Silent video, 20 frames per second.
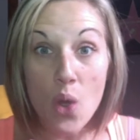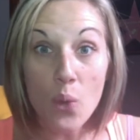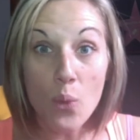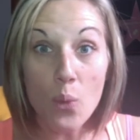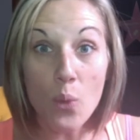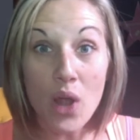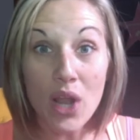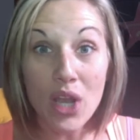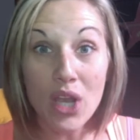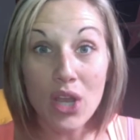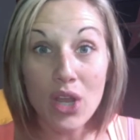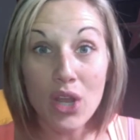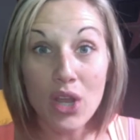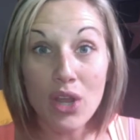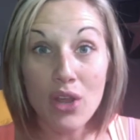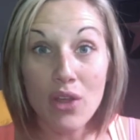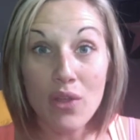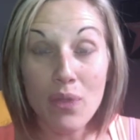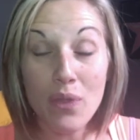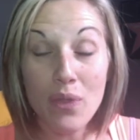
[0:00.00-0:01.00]
what
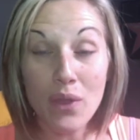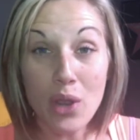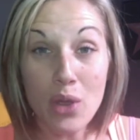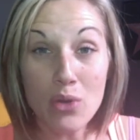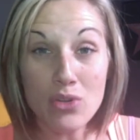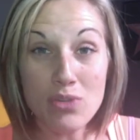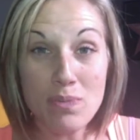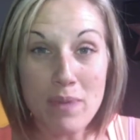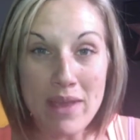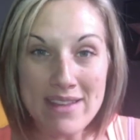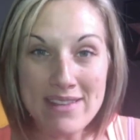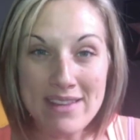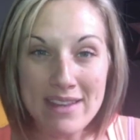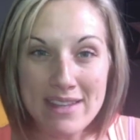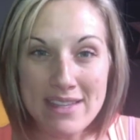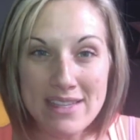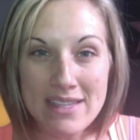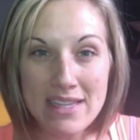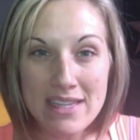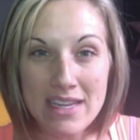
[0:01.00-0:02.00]
the Coach
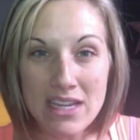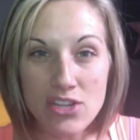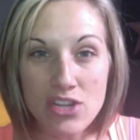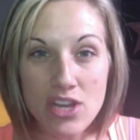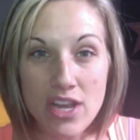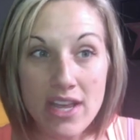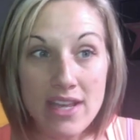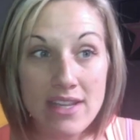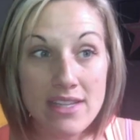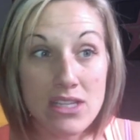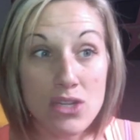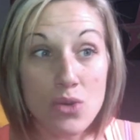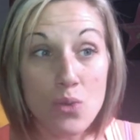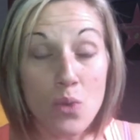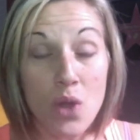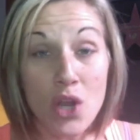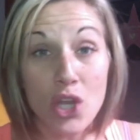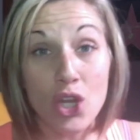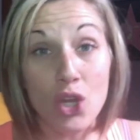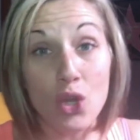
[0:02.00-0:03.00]
Basics teaches to
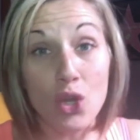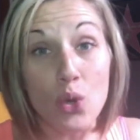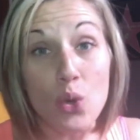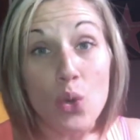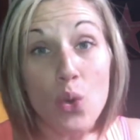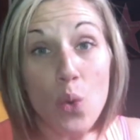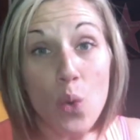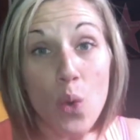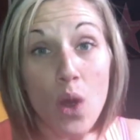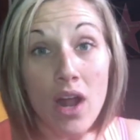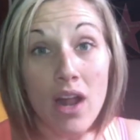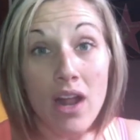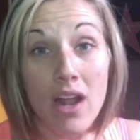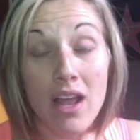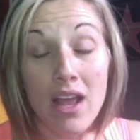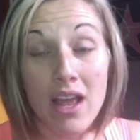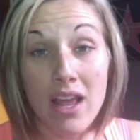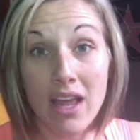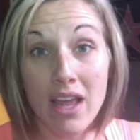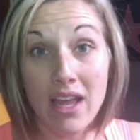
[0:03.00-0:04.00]
what you
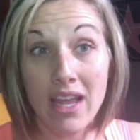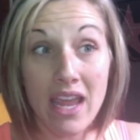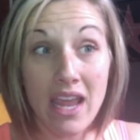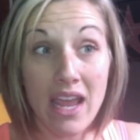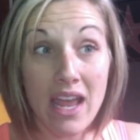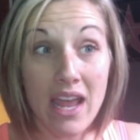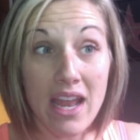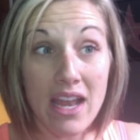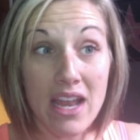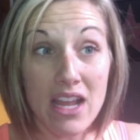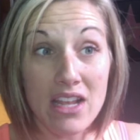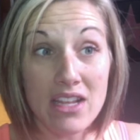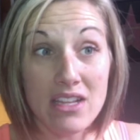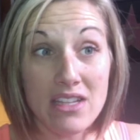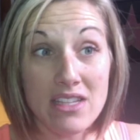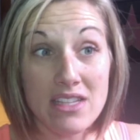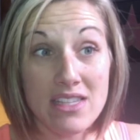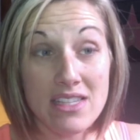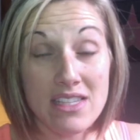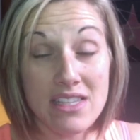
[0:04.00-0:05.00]
can
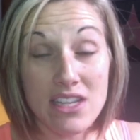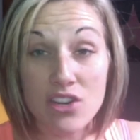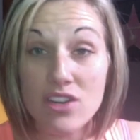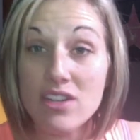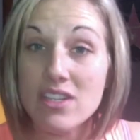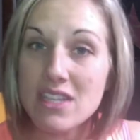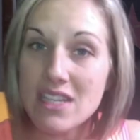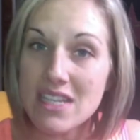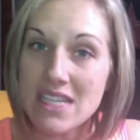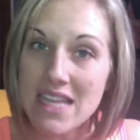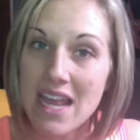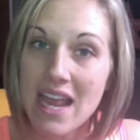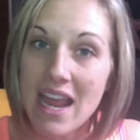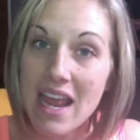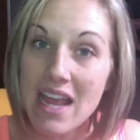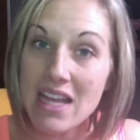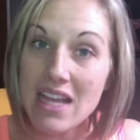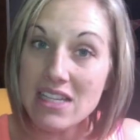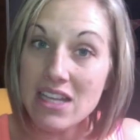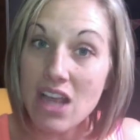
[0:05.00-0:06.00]
seriously say
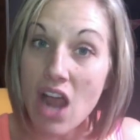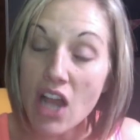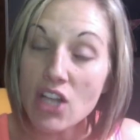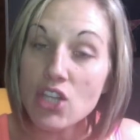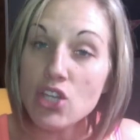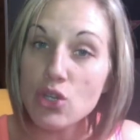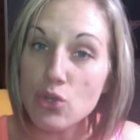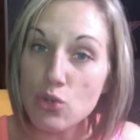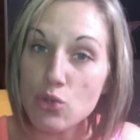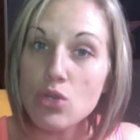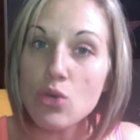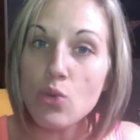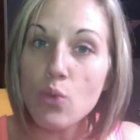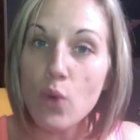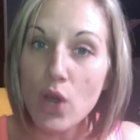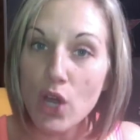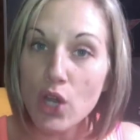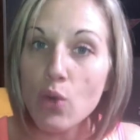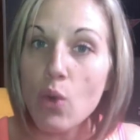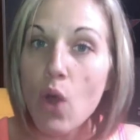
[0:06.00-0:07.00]
has gotten you to
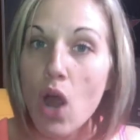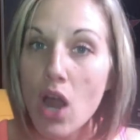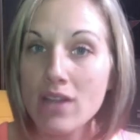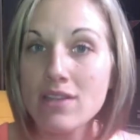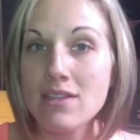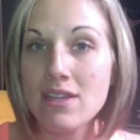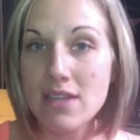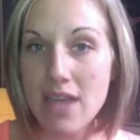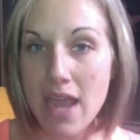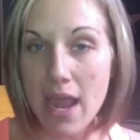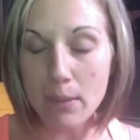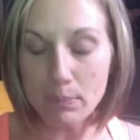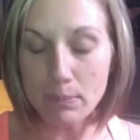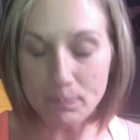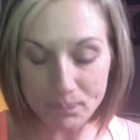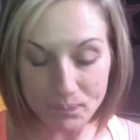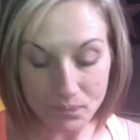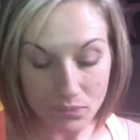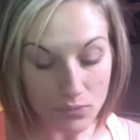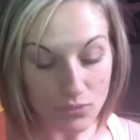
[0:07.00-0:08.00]
where you are today.
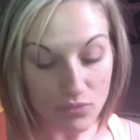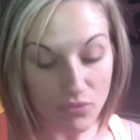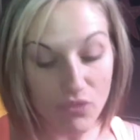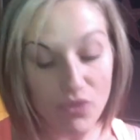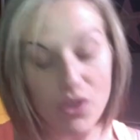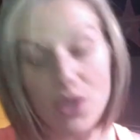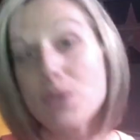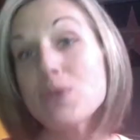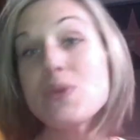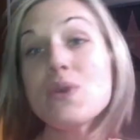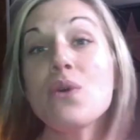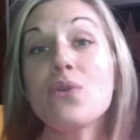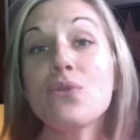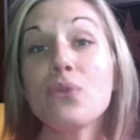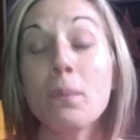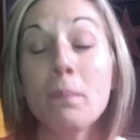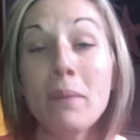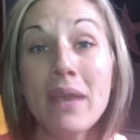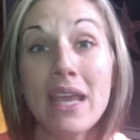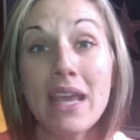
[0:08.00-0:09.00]
So for
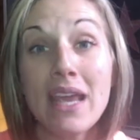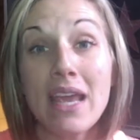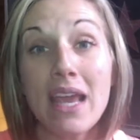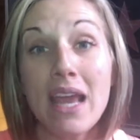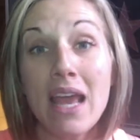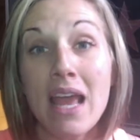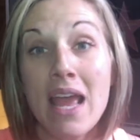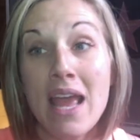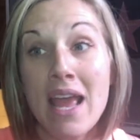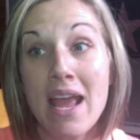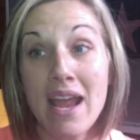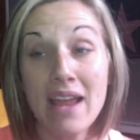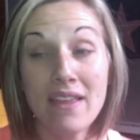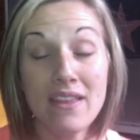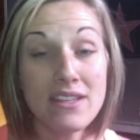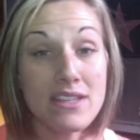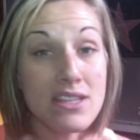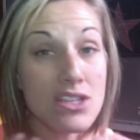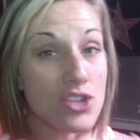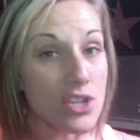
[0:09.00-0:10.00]
me, and
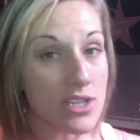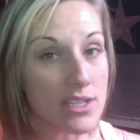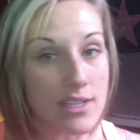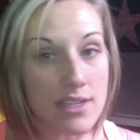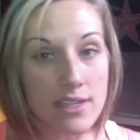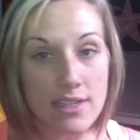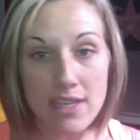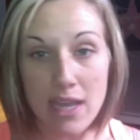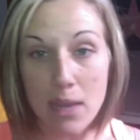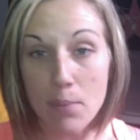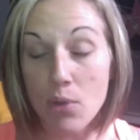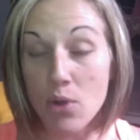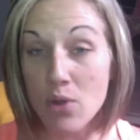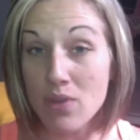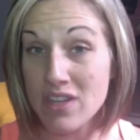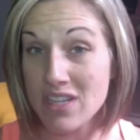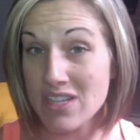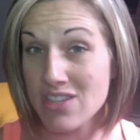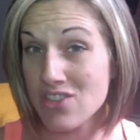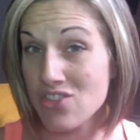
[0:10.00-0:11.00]
this is just an example and
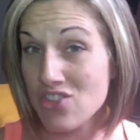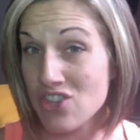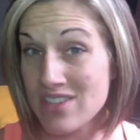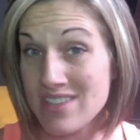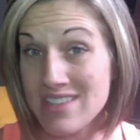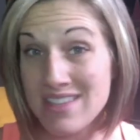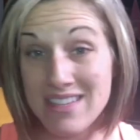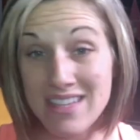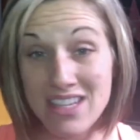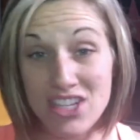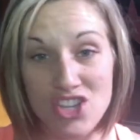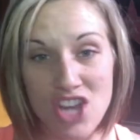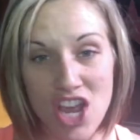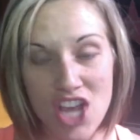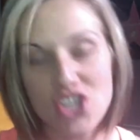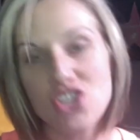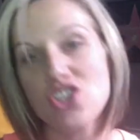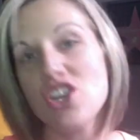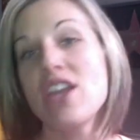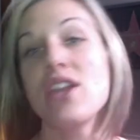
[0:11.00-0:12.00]
this is just a
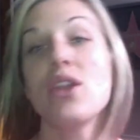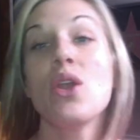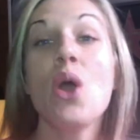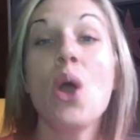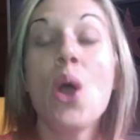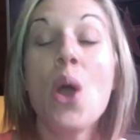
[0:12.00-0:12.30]
suggestion,